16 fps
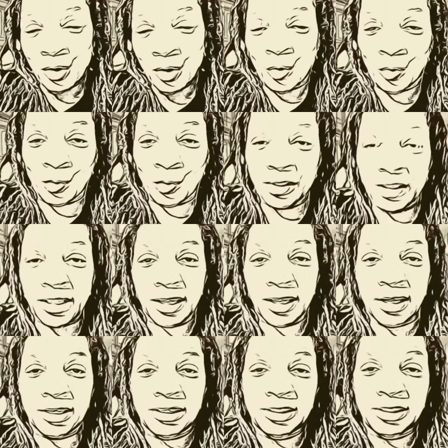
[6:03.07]
on
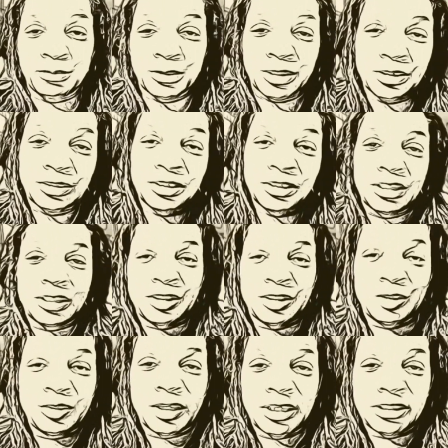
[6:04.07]
that email. You
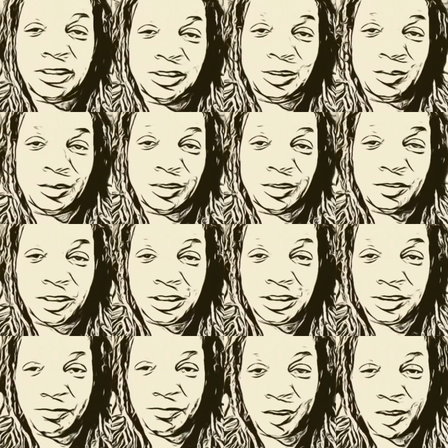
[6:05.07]
guys enjoy the rest
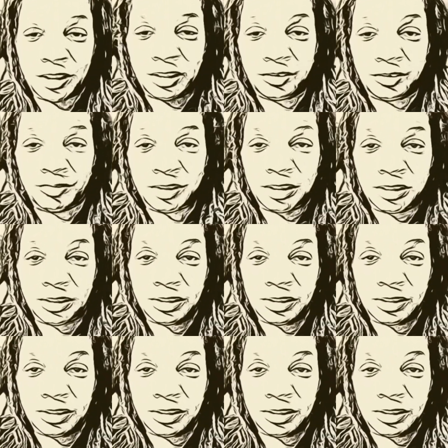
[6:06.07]
of your evening.